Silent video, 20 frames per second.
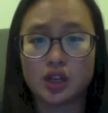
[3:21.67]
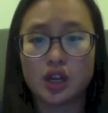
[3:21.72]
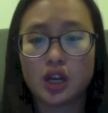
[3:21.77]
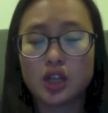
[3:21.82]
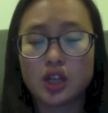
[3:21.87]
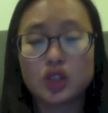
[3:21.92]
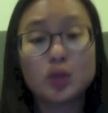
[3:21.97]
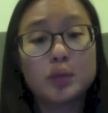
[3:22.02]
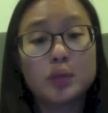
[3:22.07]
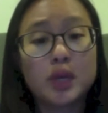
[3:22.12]

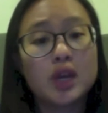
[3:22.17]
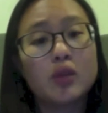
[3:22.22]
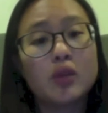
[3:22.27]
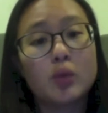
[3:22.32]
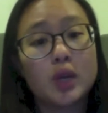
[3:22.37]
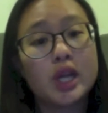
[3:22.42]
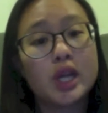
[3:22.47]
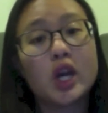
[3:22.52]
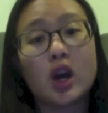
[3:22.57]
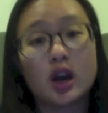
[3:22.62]
So being
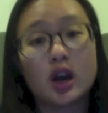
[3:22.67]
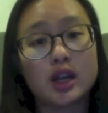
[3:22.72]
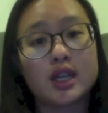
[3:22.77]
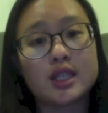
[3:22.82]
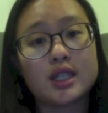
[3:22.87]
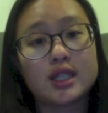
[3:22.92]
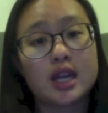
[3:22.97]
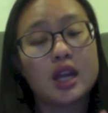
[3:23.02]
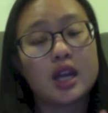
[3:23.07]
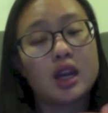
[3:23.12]
really
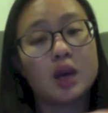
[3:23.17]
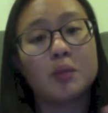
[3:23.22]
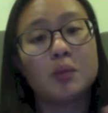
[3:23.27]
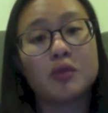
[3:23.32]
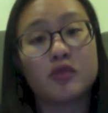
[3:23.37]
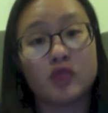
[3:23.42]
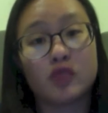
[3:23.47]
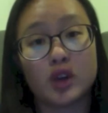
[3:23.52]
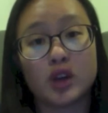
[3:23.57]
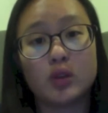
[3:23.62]
honest and
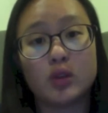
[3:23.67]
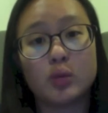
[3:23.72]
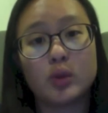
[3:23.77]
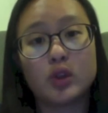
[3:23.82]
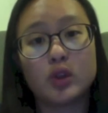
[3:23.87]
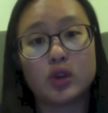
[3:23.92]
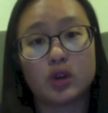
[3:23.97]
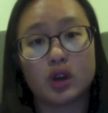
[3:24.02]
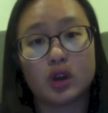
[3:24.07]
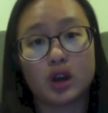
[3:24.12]
upfront with
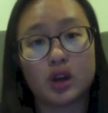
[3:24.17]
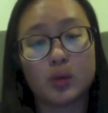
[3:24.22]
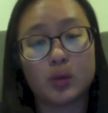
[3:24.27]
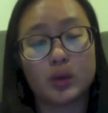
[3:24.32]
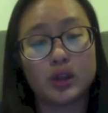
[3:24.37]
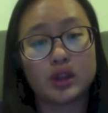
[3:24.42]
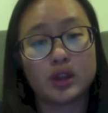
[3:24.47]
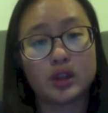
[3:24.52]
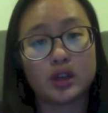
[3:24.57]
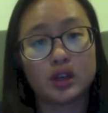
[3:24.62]

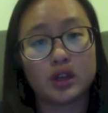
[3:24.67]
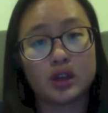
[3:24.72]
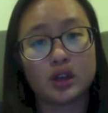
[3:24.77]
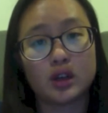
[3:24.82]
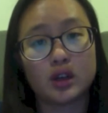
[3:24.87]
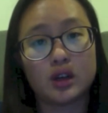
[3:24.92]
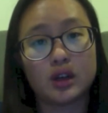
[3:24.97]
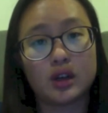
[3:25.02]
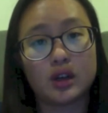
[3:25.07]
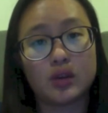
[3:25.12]

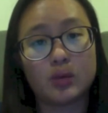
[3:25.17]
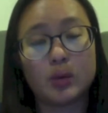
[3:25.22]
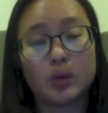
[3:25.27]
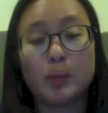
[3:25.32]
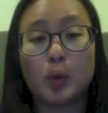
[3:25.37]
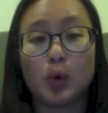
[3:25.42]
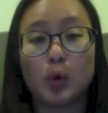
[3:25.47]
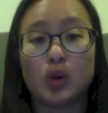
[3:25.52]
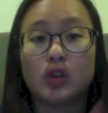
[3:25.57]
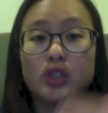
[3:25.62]
the
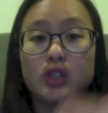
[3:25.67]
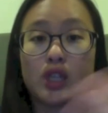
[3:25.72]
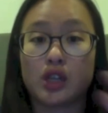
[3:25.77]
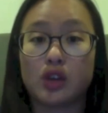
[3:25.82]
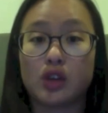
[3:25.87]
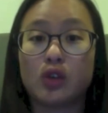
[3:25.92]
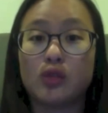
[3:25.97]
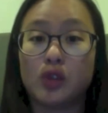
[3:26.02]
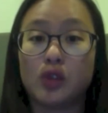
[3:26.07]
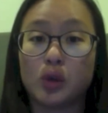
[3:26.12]
reporters and
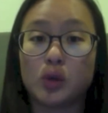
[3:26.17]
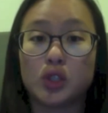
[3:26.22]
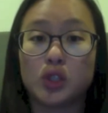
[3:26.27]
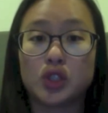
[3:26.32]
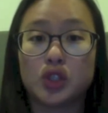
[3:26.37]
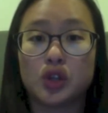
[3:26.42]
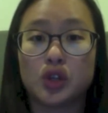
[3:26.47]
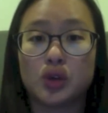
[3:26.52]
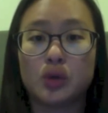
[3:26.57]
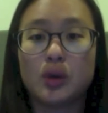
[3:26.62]
interviewers
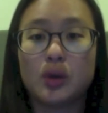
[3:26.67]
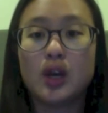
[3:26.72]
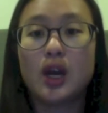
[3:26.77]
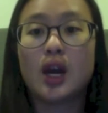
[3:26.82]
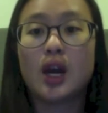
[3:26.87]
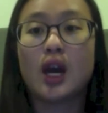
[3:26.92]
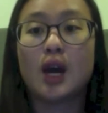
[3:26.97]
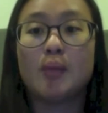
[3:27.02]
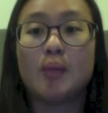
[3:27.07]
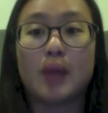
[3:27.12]
too
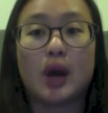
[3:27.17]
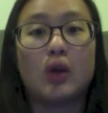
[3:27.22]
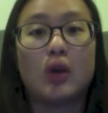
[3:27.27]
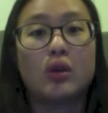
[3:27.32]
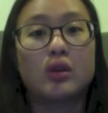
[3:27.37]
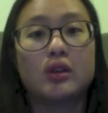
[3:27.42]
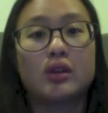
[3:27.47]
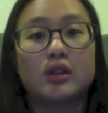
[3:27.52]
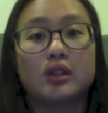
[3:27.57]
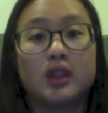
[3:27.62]

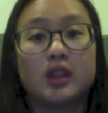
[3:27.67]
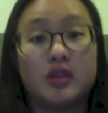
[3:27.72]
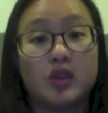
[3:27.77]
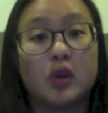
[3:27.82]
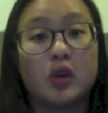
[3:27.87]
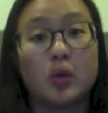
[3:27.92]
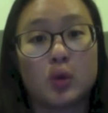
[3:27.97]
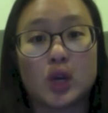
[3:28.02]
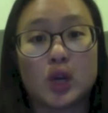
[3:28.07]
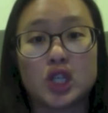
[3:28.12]
about
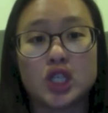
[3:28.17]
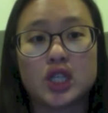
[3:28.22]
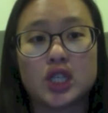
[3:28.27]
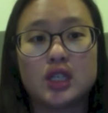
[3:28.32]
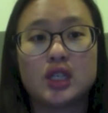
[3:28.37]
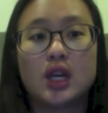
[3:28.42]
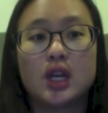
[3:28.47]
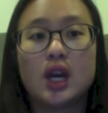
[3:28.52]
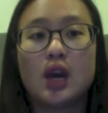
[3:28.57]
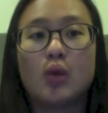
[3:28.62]
difficult questions
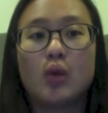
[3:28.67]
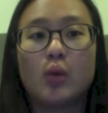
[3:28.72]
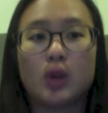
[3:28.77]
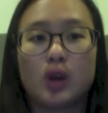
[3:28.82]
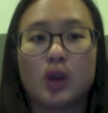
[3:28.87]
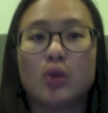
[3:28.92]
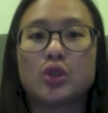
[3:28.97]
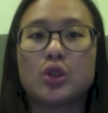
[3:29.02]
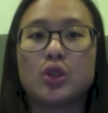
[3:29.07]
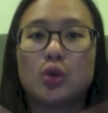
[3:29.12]
will
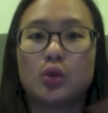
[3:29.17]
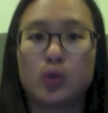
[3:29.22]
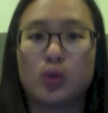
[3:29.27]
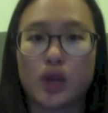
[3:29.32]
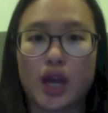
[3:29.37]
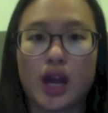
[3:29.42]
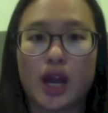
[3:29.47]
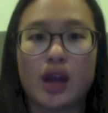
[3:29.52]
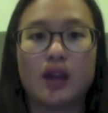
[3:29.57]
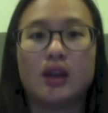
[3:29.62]
also
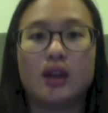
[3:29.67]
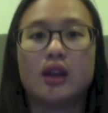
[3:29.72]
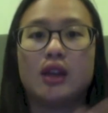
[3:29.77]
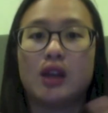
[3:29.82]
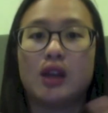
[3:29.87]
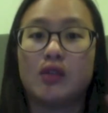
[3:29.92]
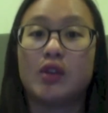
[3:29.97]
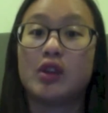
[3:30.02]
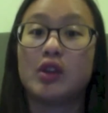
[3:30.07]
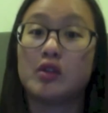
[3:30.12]
create a
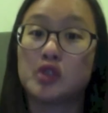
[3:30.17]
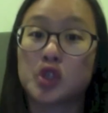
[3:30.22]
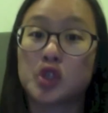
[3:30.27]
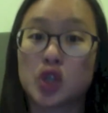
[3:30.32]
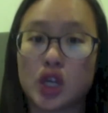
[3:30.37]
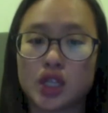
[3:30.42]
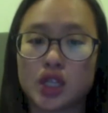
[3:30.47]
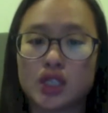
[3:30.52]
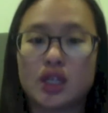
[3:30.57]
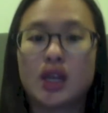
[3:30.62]
level of
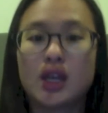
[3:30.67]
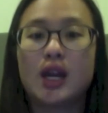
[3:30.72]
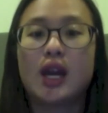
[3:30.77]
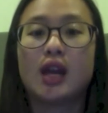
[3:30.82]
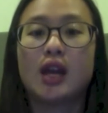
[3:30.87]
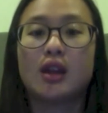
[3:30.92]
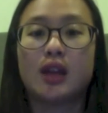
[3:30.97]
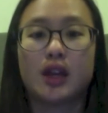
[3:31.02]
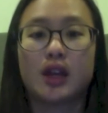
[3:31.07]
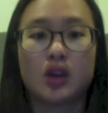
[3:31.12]
trust
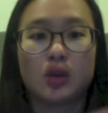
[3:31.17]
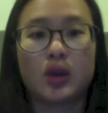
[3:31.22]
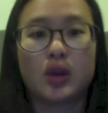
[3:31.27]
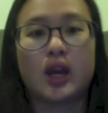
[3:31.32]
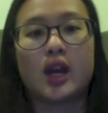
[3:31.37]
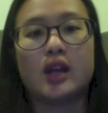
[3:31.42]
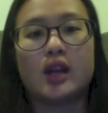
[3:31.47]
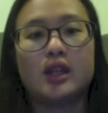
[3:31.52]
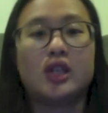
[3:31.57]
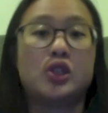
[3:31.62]
and like, okay,
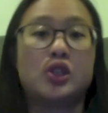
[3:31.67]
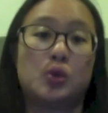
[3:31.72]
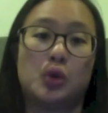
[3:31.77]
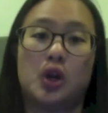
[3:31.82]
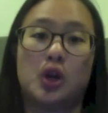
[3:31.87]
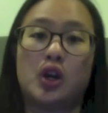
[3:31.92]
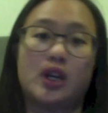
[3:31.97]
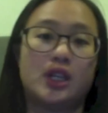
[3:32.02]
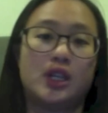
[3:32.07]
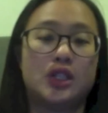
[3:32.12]
at least you're
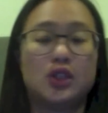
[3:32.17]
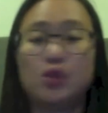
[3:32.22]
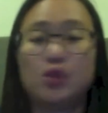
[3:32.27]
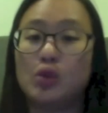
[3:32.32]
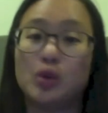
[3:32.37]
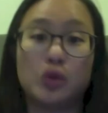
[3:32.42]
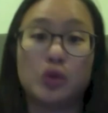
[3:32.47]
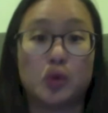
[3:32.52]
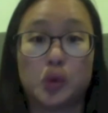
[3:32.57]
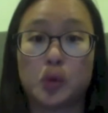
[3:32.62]
honest. You
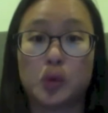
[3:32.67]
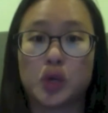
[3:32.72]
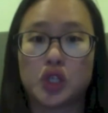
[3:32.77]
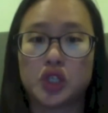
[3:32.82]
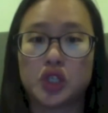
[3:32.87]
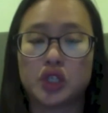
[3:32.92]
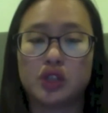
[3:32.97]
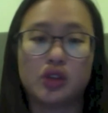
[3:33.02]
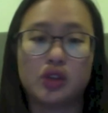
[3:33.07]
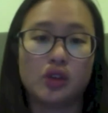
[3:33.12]
don't know the question.
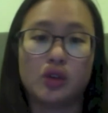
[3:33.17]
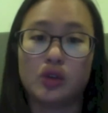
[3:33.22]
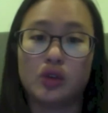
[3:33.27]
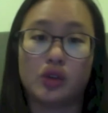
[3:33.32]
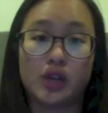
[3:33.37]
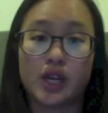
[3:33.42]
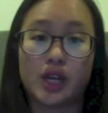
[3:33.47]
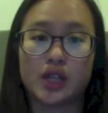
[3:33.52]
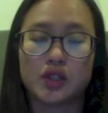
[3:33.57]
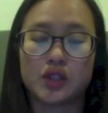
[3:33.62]
You don't know
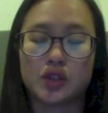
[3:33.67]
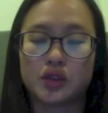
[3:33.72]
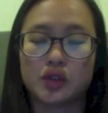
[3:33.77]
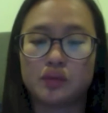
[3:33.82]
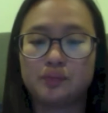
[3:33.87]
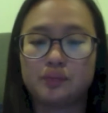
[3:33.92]
the answer.